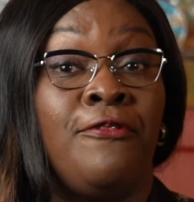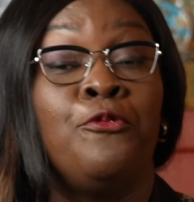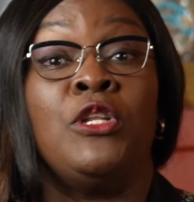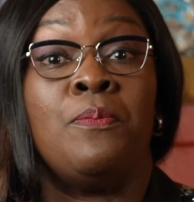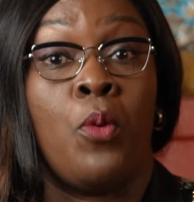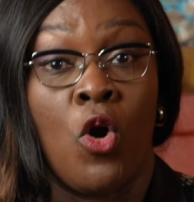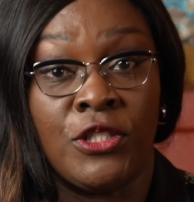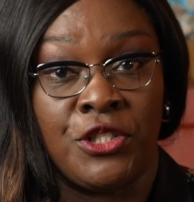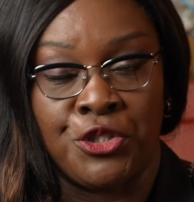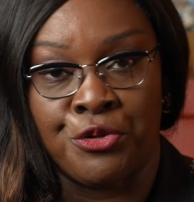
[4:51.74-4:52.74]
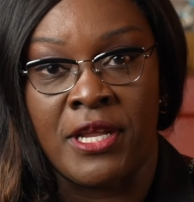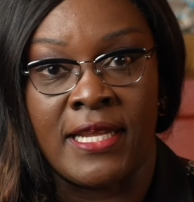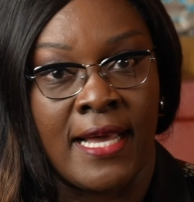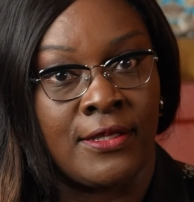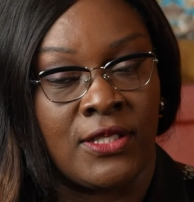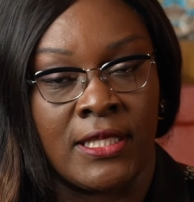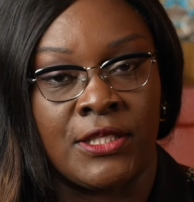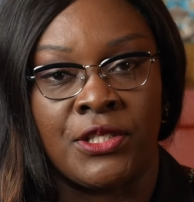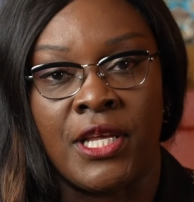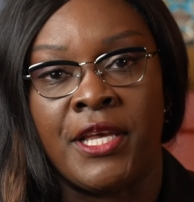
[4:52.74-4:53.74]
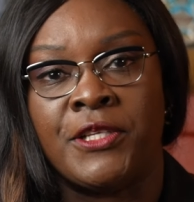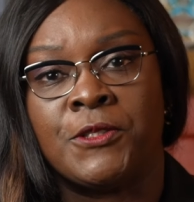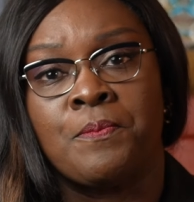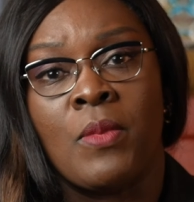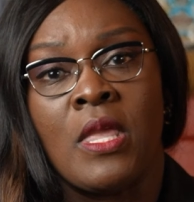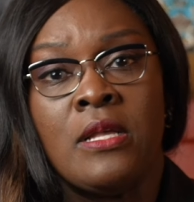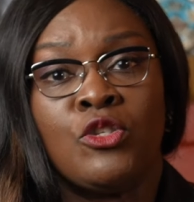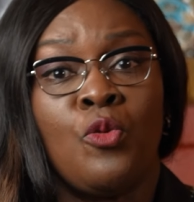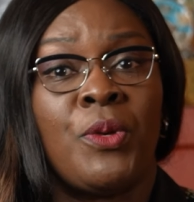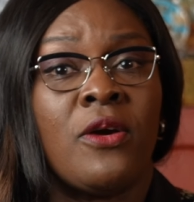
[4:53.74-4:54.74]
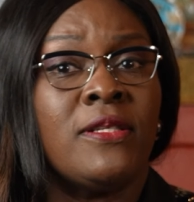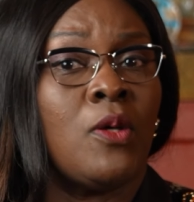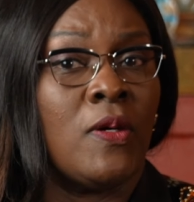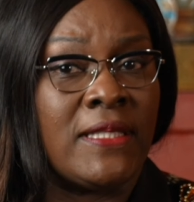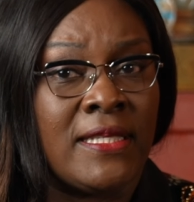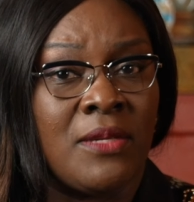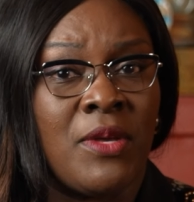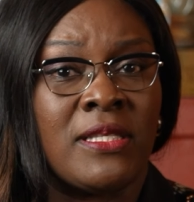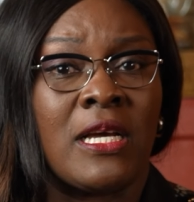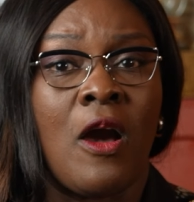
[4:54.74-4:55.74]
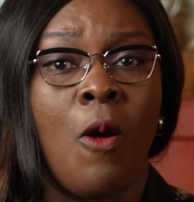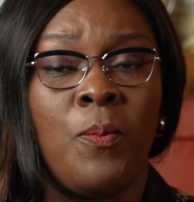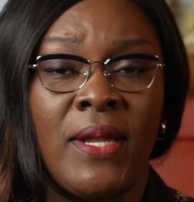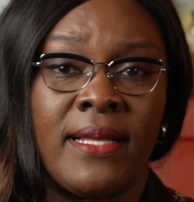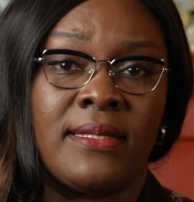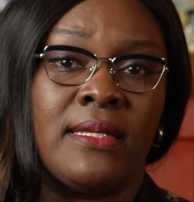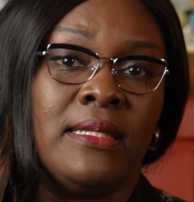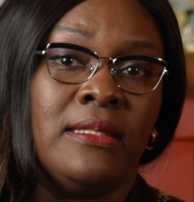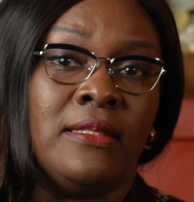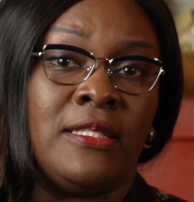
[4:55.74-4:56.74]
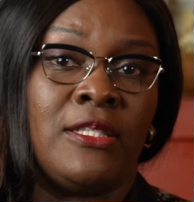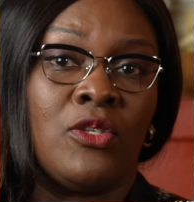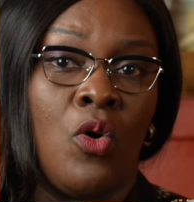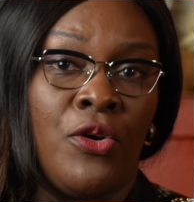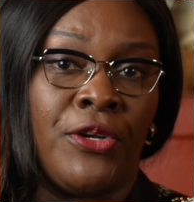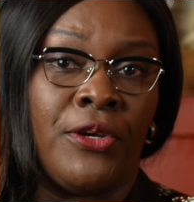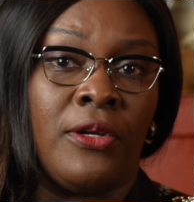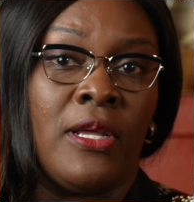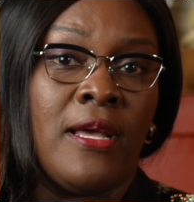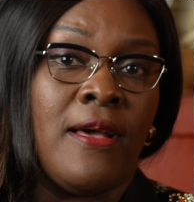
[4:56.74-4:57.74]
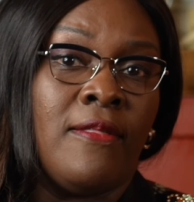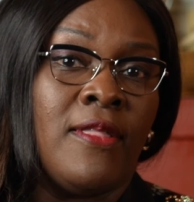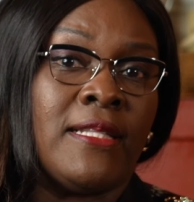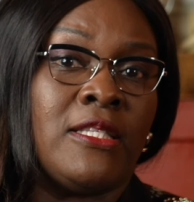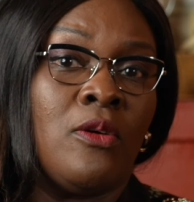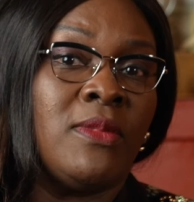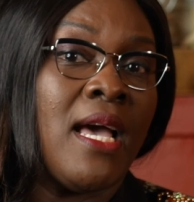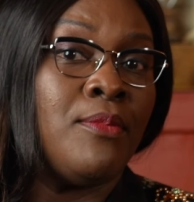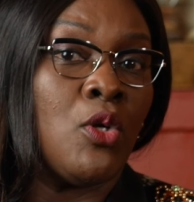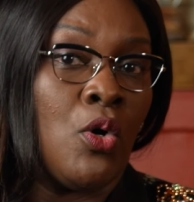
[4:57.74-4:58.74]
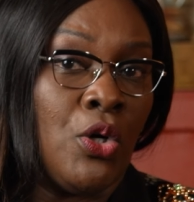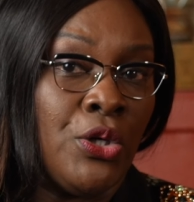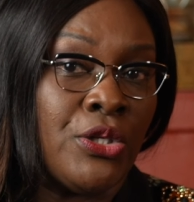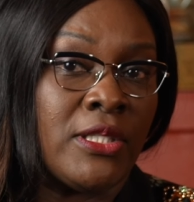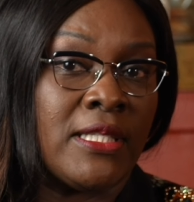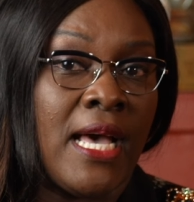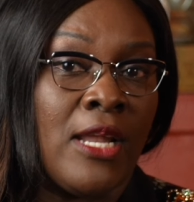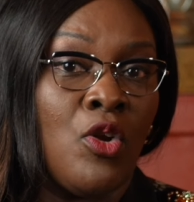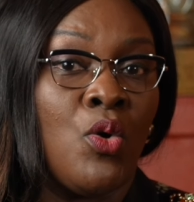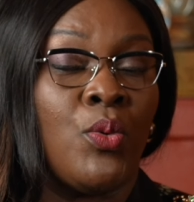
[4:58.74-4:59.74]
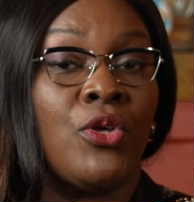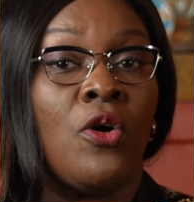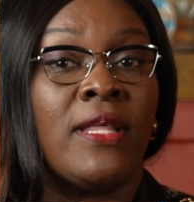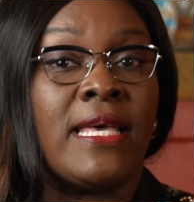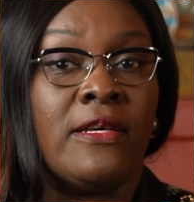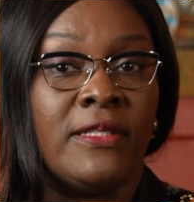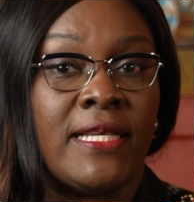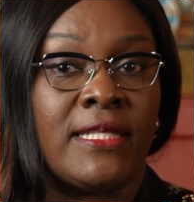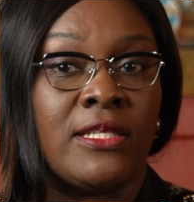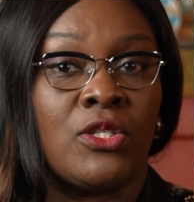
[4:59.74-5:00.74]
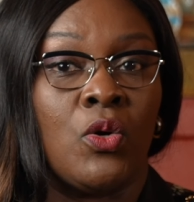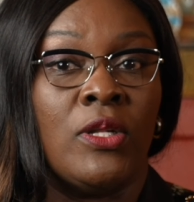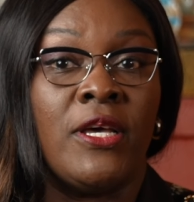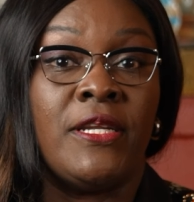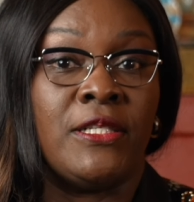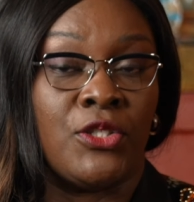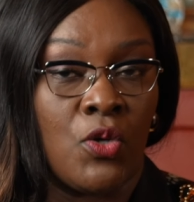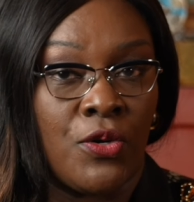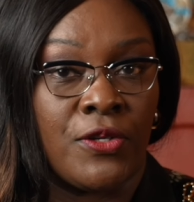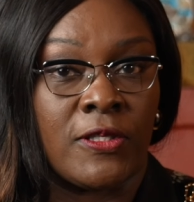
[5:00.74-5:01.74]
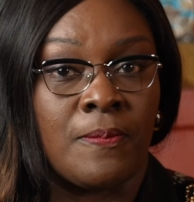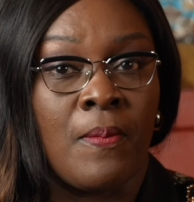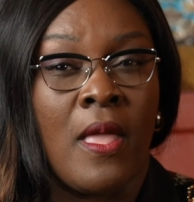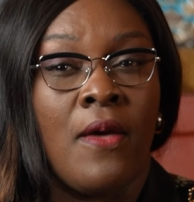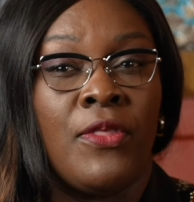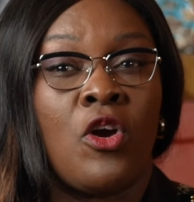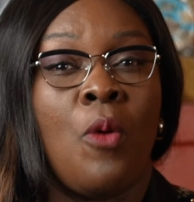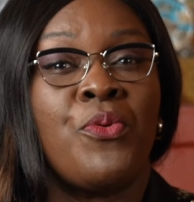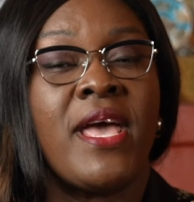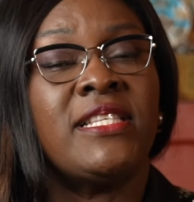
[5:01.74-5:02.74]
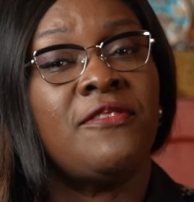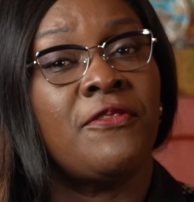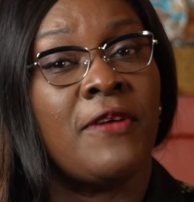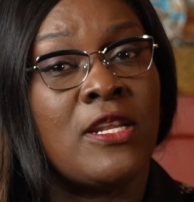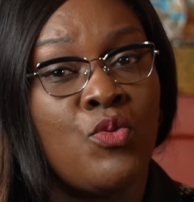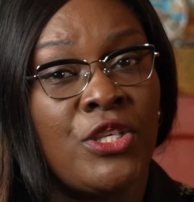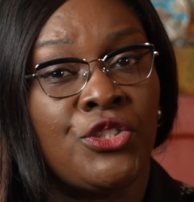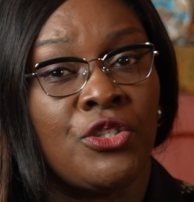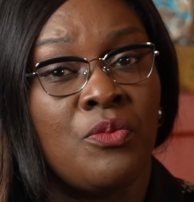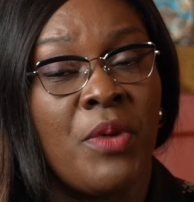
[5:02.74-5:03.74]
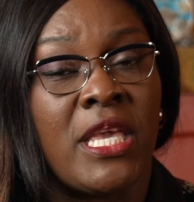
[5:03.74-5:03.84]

fully potty trained at a certain age? So because autism is a complex disorder that sometimes occurs along with other illnesses or learning disorders. The comprehensive evaluation may